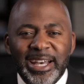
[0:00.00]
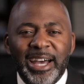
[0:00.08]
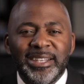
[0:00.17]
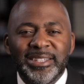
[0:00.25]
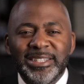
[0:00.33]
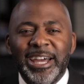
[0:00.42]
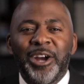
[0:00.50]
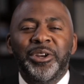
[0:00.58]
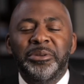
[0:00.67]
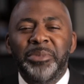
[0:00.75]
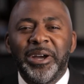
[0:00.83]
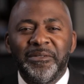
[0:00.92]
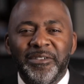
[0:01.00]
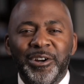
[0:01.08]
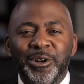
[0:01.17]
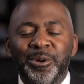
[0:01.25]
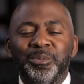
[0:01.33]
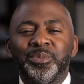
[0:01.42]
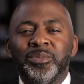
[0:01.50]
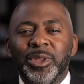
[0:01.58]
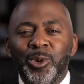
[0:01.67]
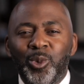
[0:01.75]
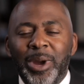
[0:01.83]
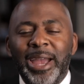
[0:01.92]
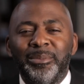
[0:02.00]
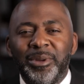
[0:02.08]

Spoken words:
I started my firm right